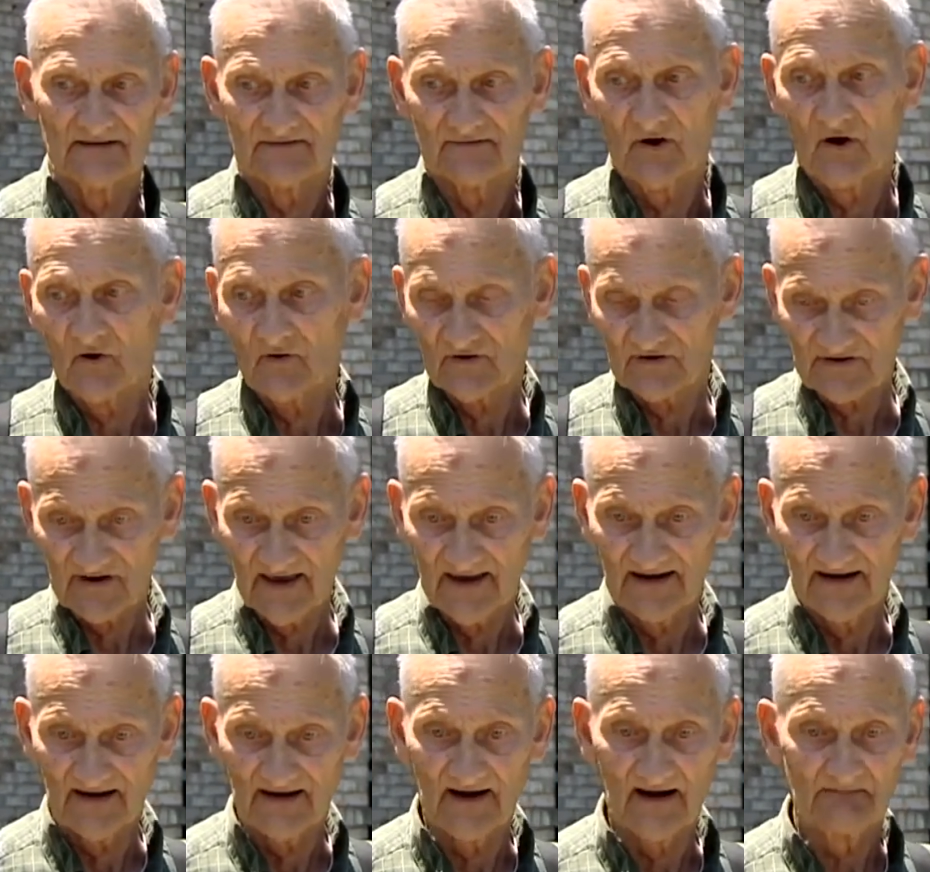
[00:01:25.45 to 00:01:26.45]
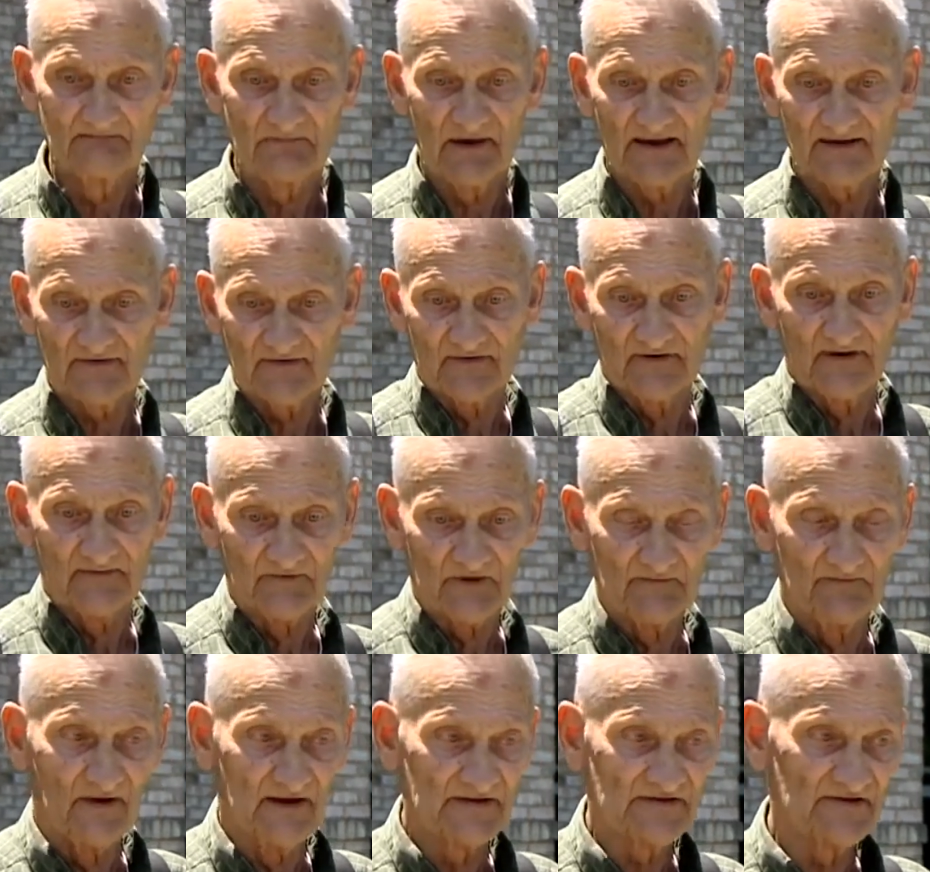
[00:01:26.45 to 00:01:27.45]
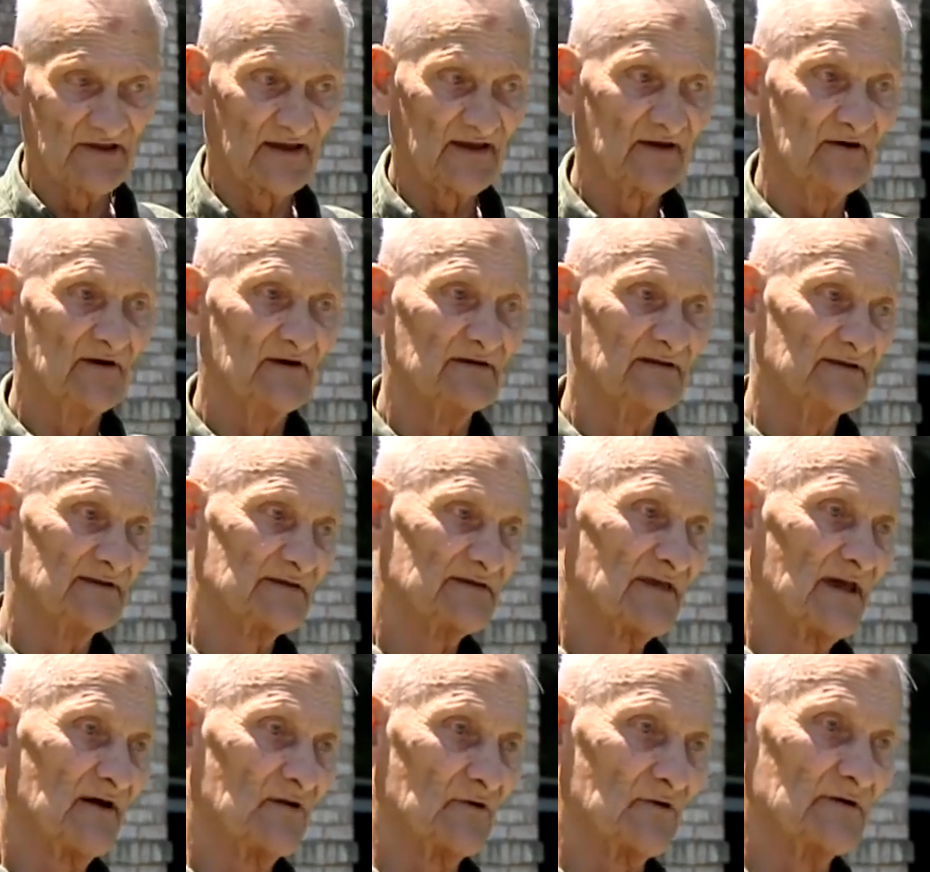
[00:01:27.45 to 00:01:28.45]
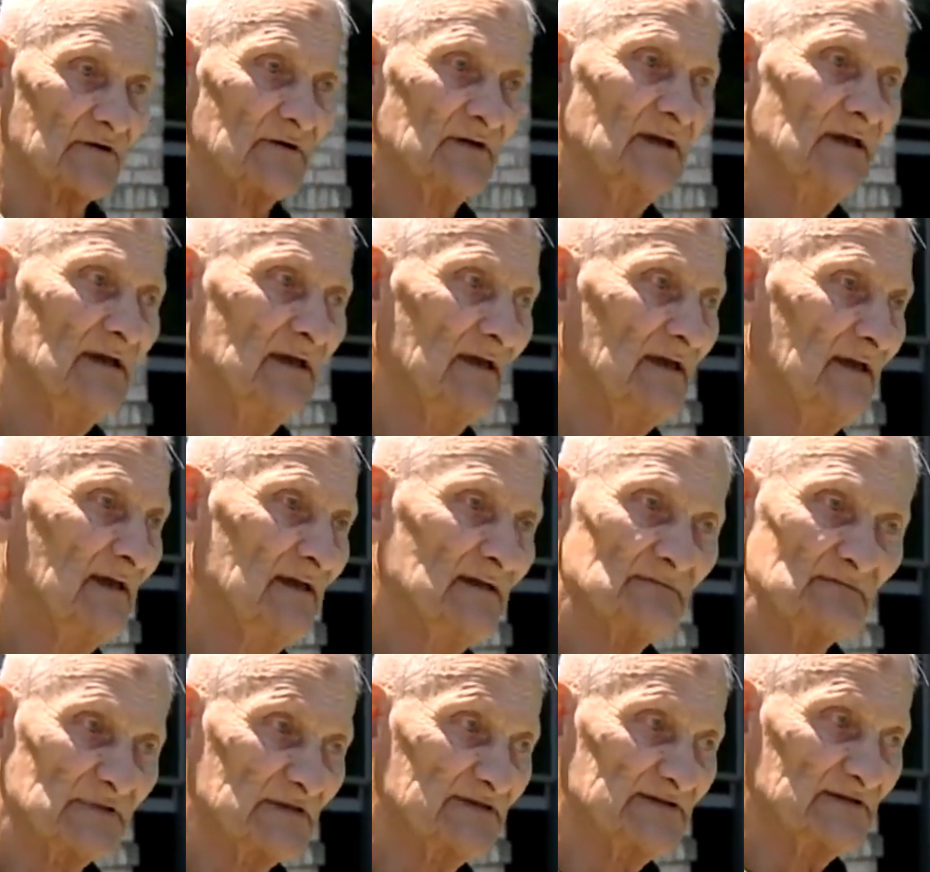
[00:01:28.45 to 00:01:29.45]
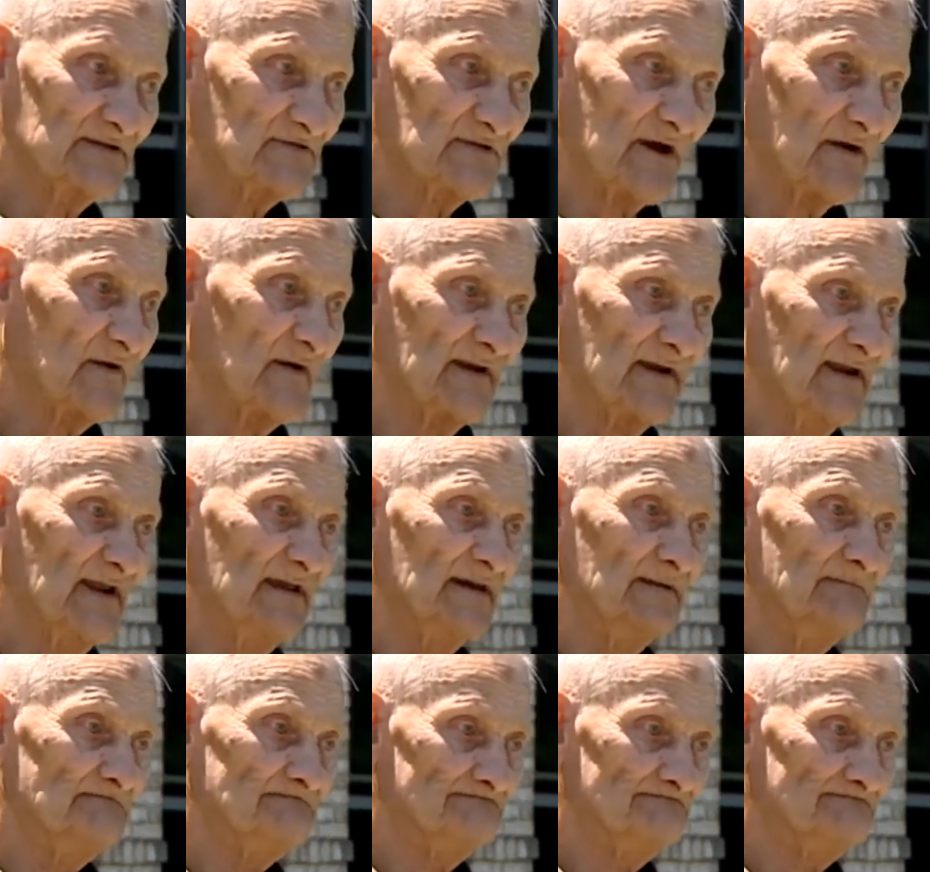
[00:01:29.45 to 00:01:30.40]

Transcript: the dog was laying there, I picked her up as much as I could and just held her but she was already dead.